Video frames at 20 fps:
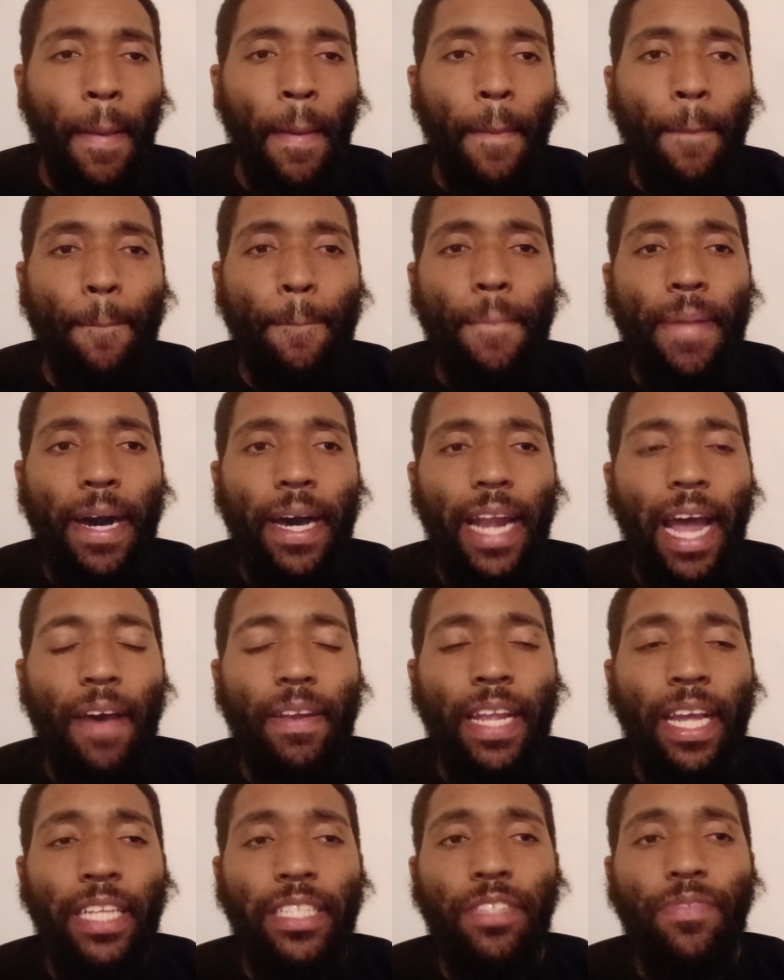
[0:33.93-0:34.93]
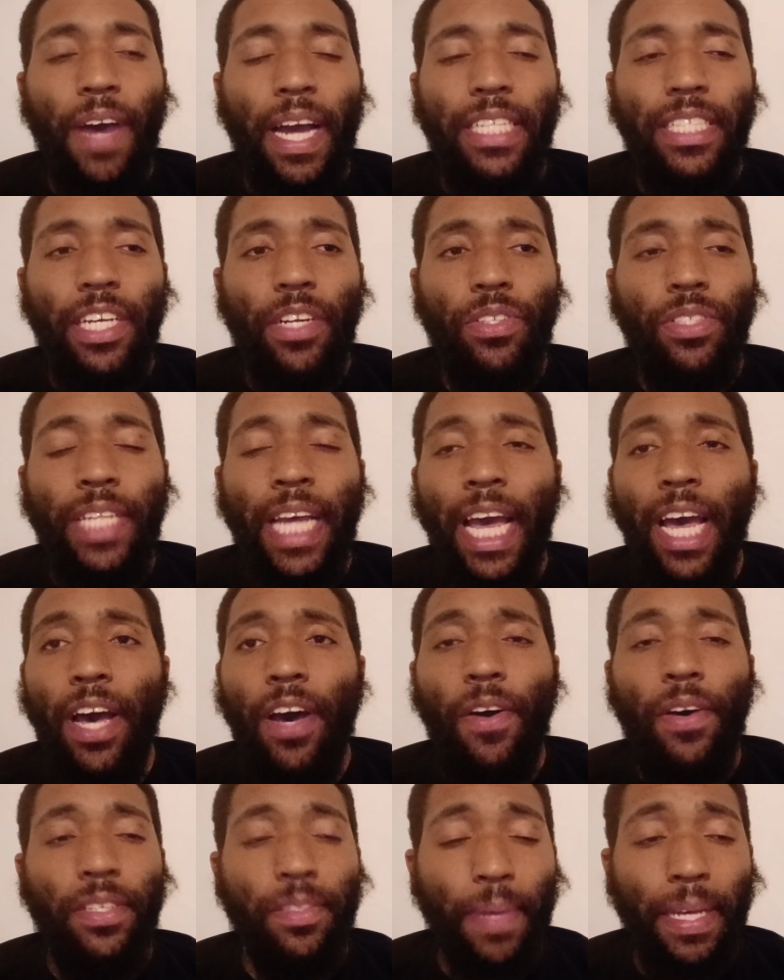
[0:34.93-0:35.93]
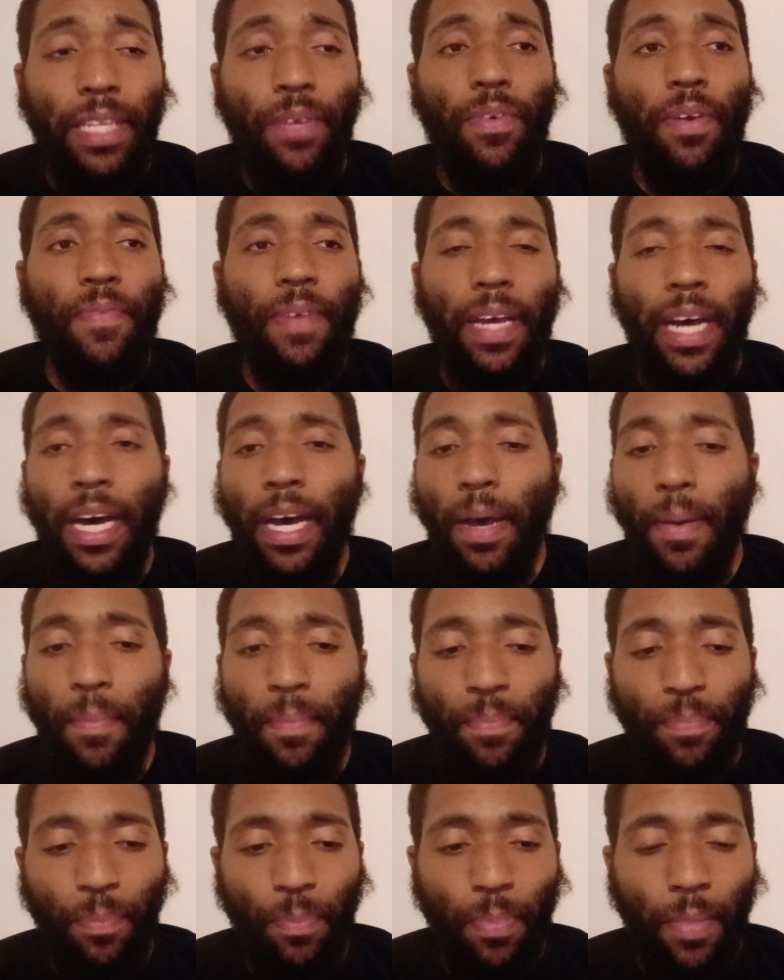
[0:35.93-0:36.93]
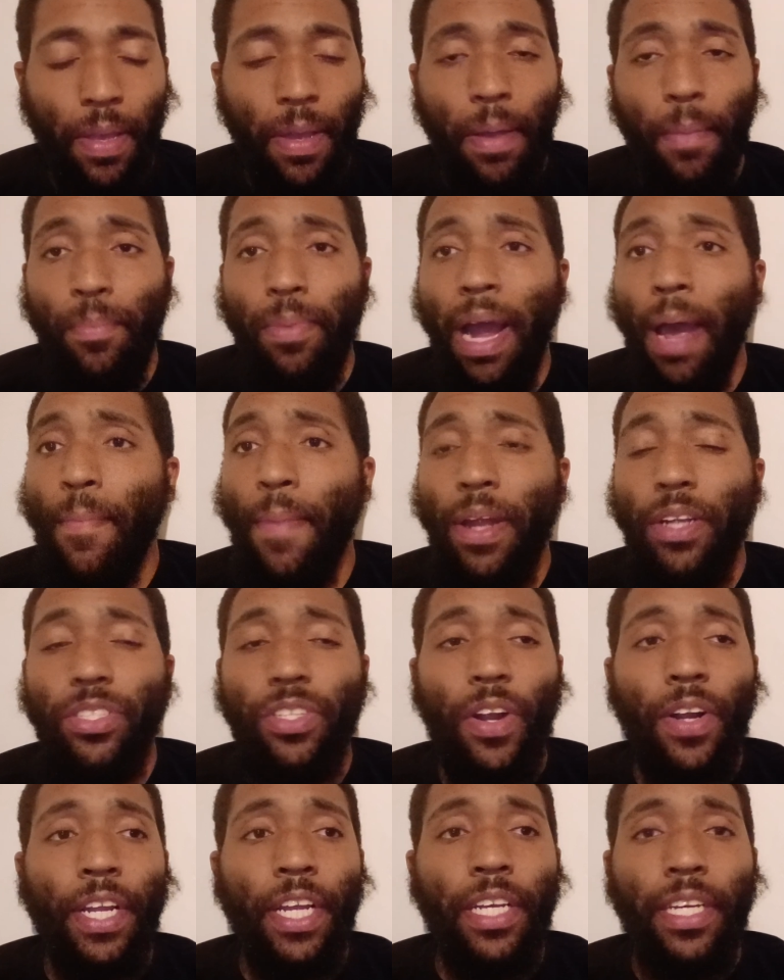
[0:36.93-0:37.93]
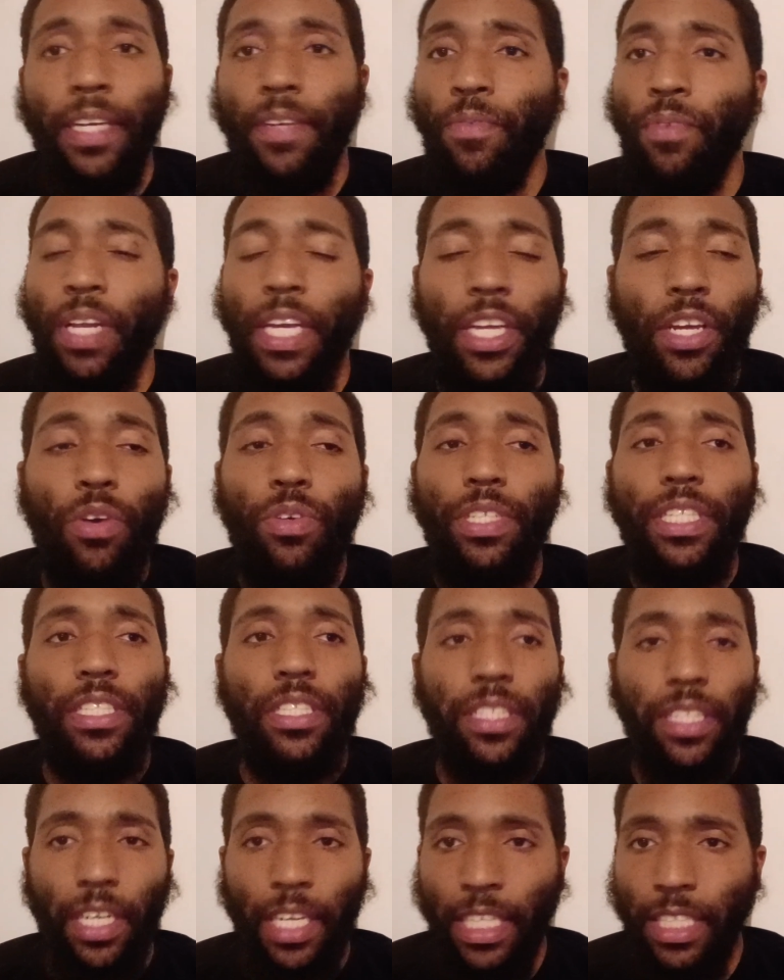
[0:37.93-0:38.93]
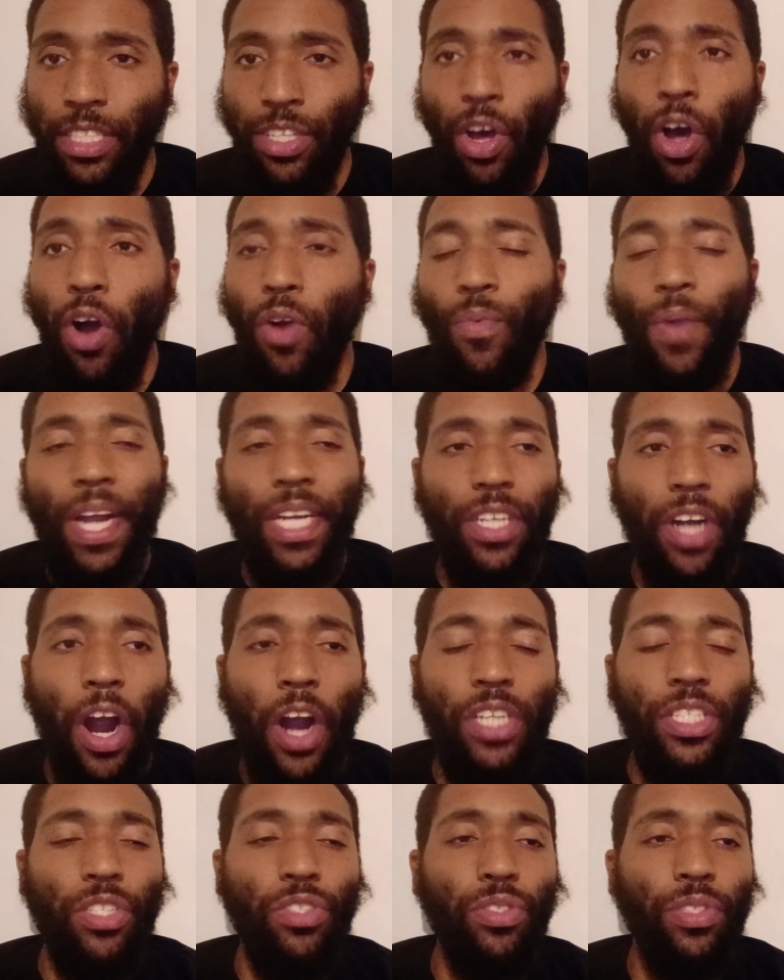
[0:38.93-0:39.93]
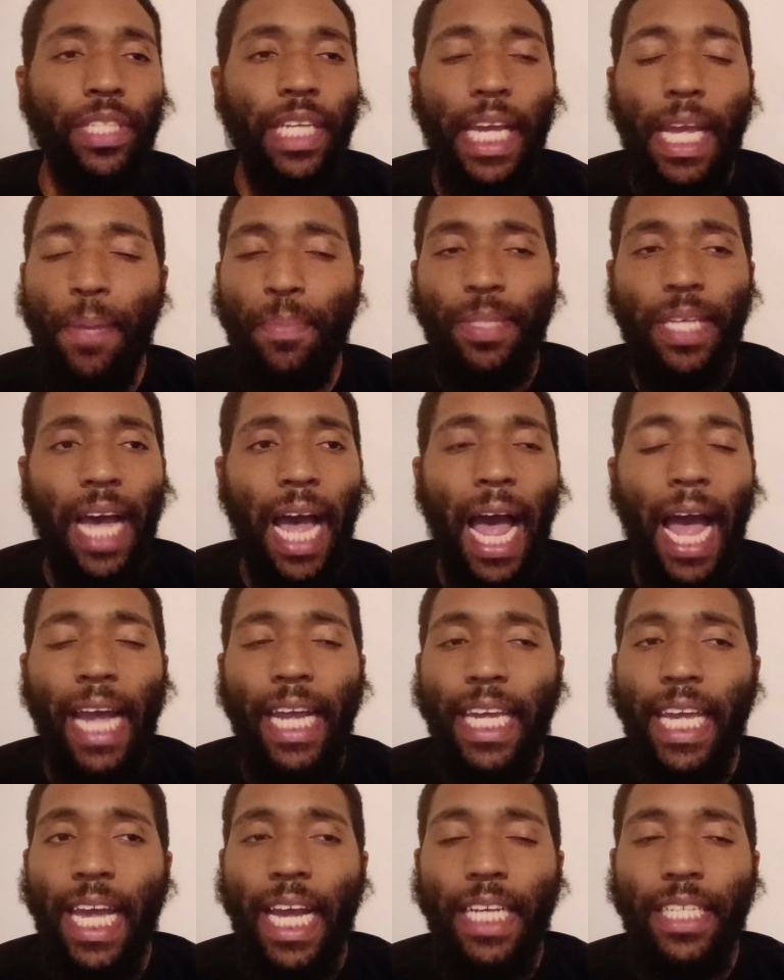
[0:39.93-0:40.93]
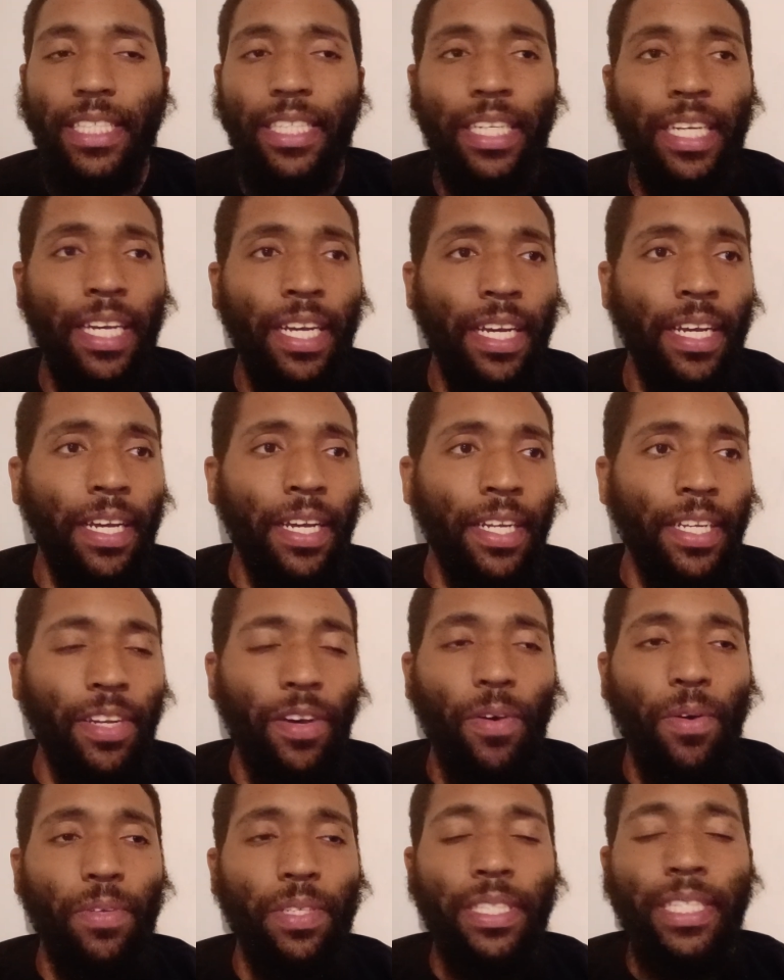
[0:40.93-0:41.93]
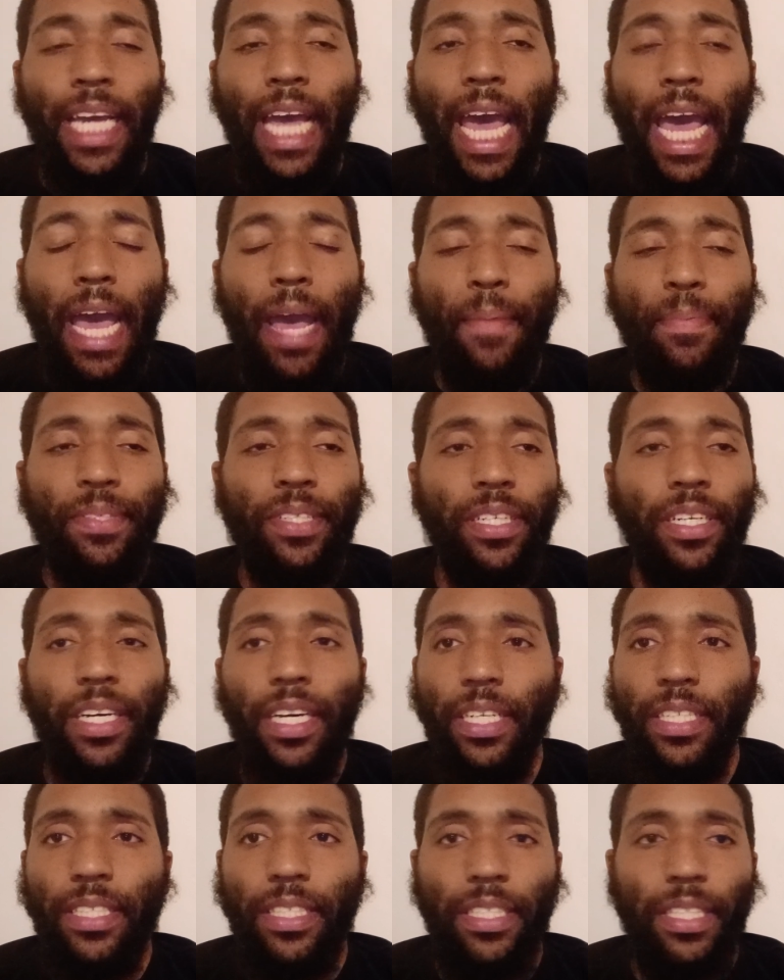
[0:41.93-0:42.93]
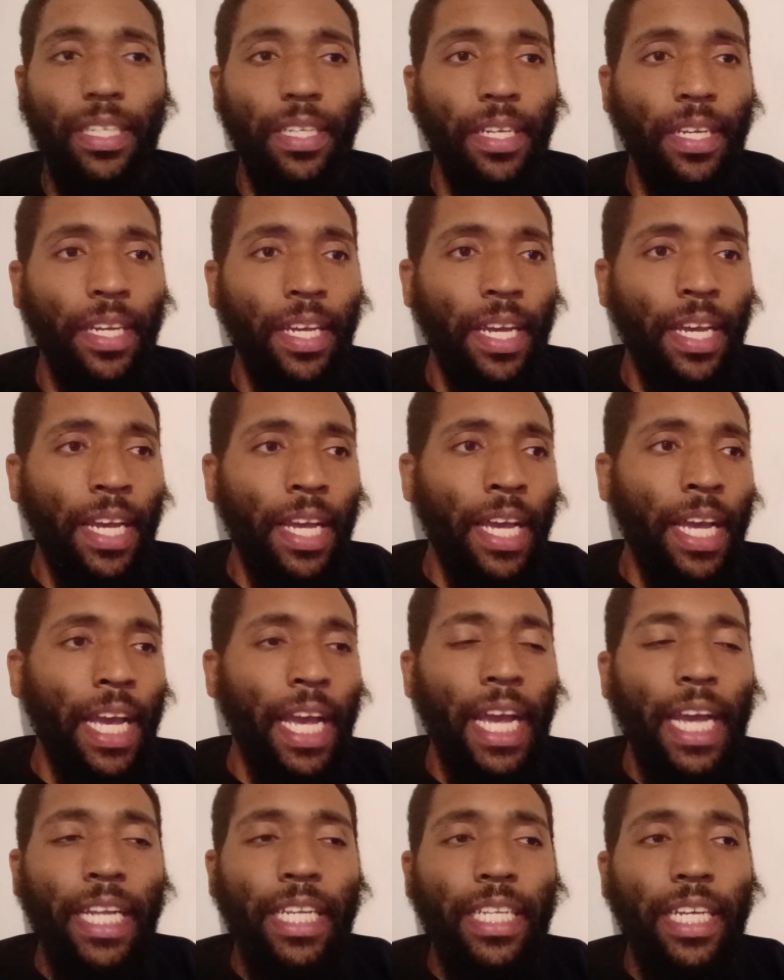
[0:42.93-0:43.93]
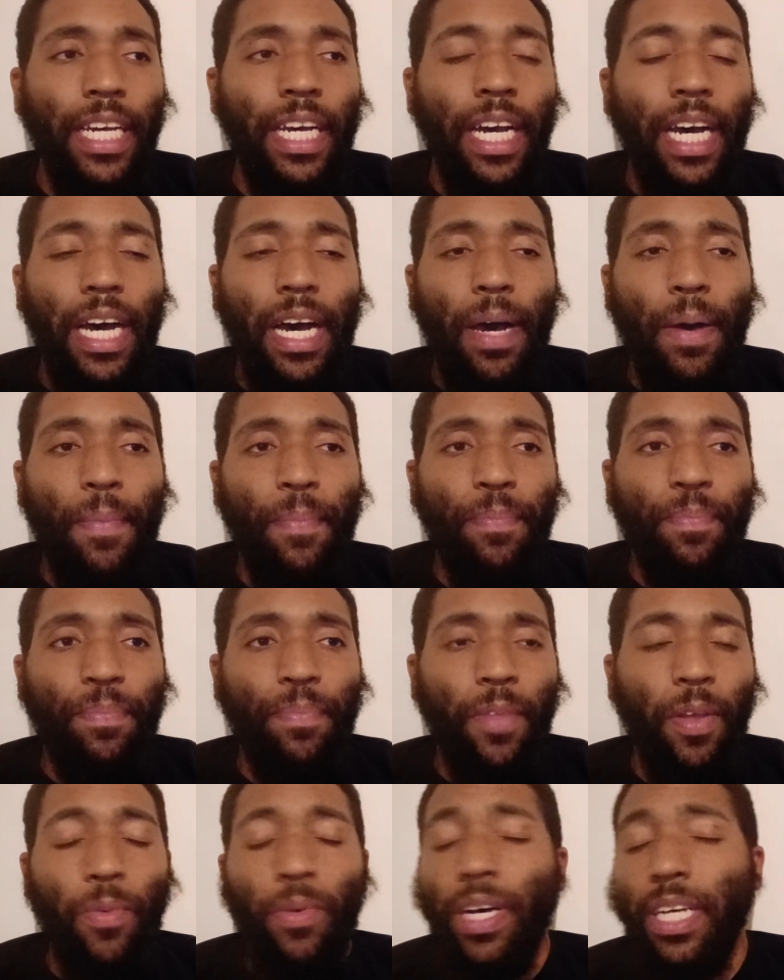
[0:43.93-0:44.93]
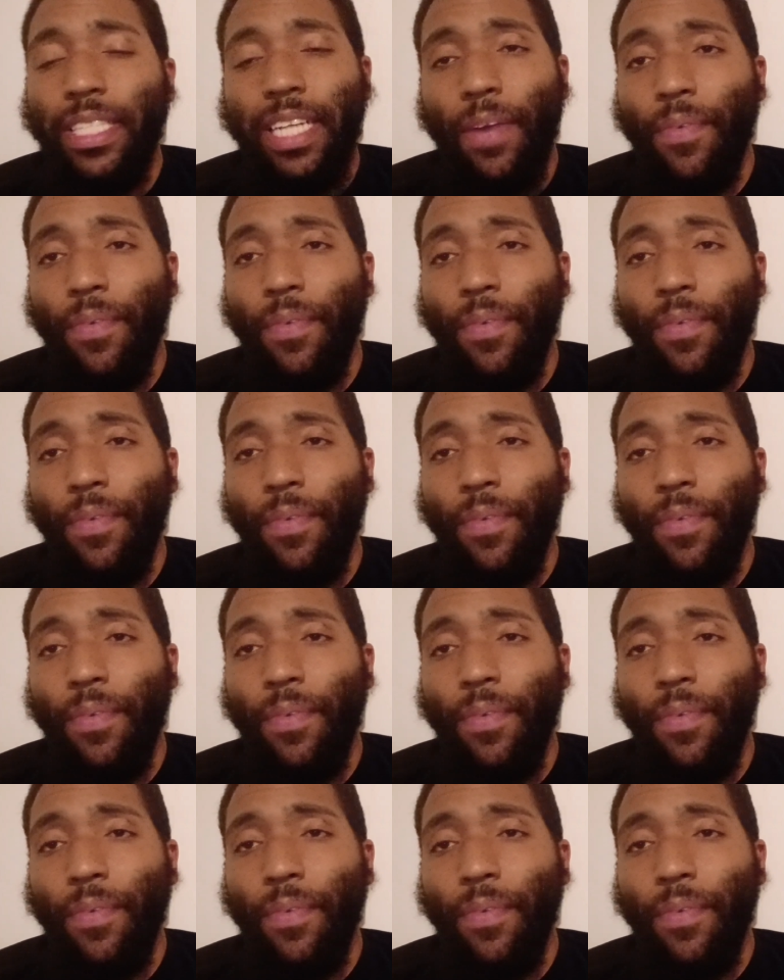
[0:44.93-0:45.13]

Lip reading: But I think this fight settles down, especially with Bryan Battle starting to really use his long-range arsenal, his teeps, high kicks, you know, jabs, hooks. It's going